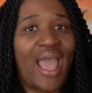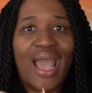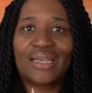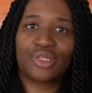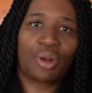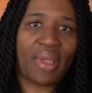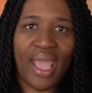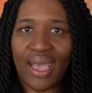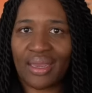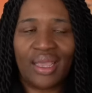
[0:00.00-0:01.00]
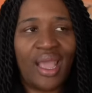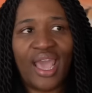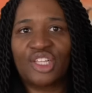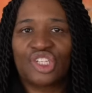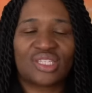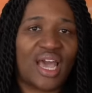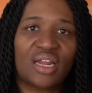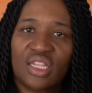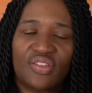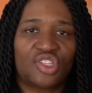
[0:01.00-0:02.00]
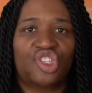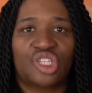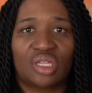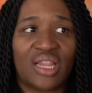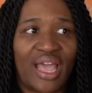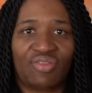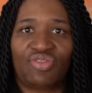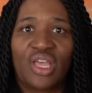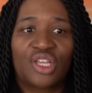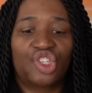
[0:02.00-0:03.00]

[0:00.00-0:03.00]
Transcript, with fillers: has her man, and just kind of lives a chill life.